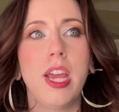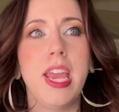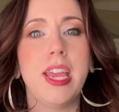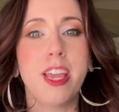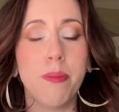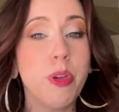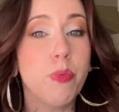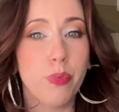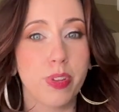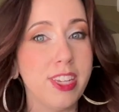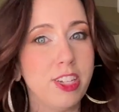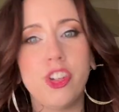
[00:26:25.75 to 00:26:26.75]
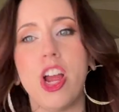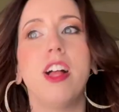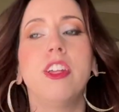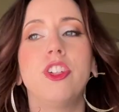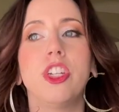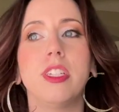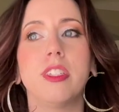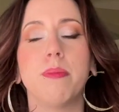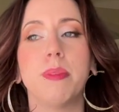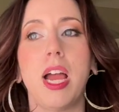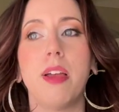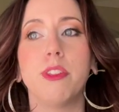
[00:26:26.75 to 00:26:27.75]
it can be really challenging
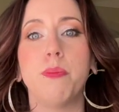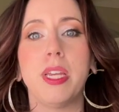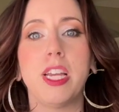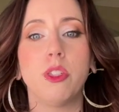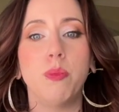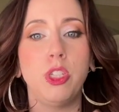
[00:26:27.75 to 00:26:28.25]
sometimes because